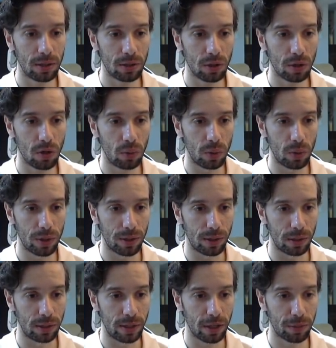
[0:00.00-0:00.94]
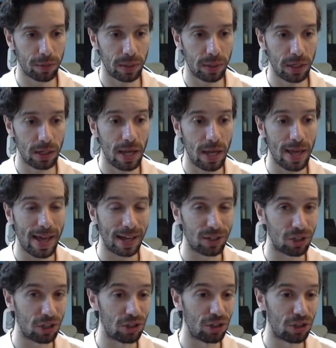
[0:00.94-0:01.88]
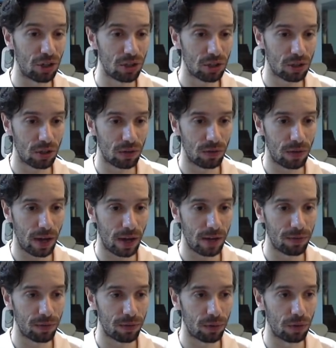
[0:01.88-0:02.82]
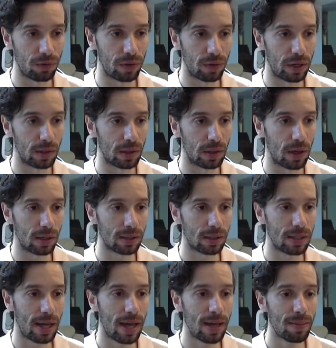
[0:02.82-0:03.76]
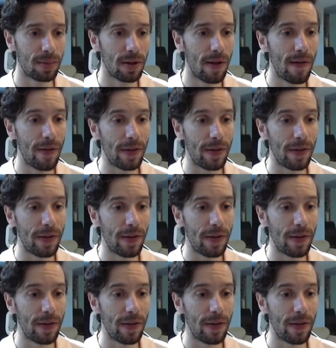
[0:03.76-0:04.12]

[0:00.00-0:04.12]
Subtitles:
Let's go with the Death Blade, as she does survive for a very long time.